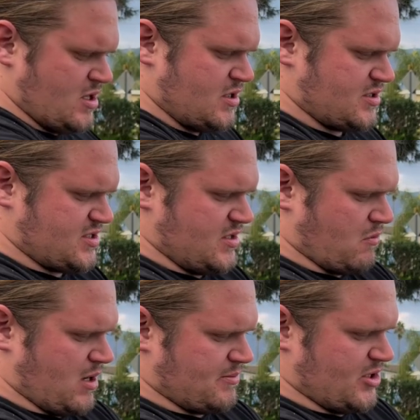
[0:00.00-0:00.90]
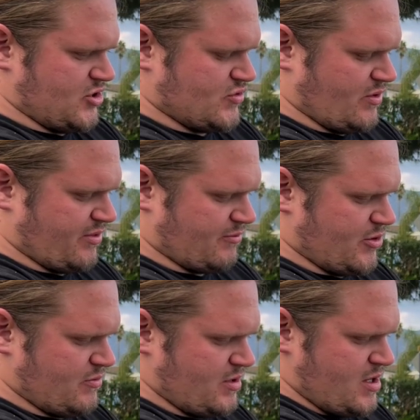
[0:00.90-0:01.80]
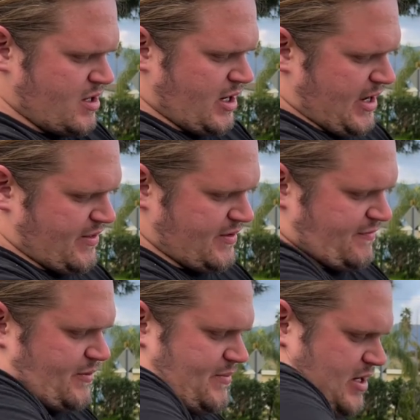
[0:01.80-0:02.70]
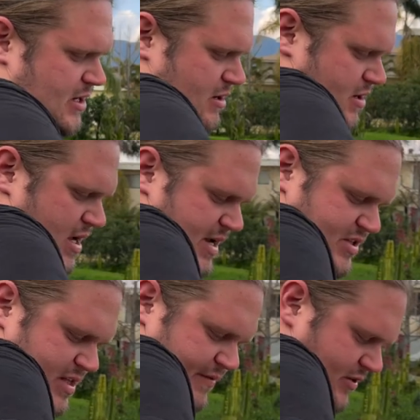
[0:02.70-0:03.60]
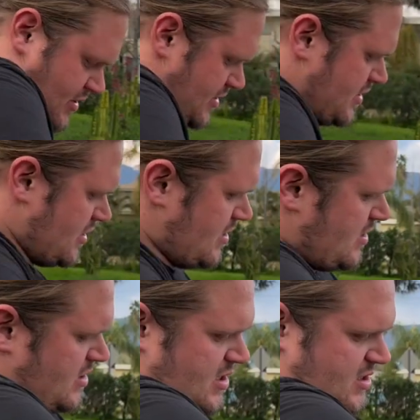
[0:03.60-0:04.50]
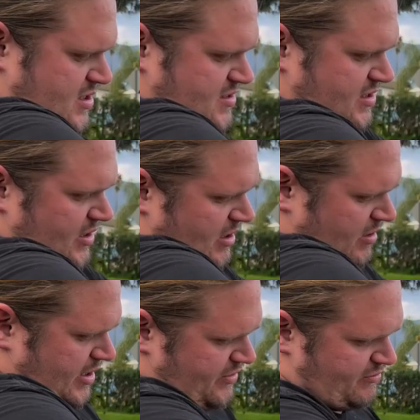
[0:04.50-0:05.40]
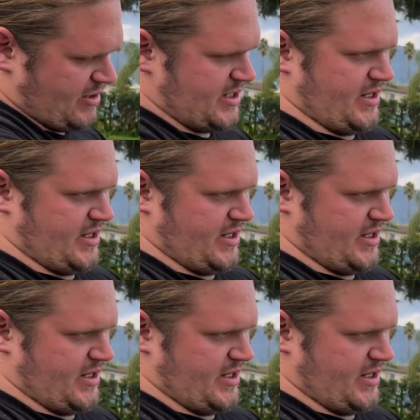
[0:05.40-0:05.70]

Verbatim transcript: to see where I'm going to drill through. And then from there, I just have to get this in there and thread it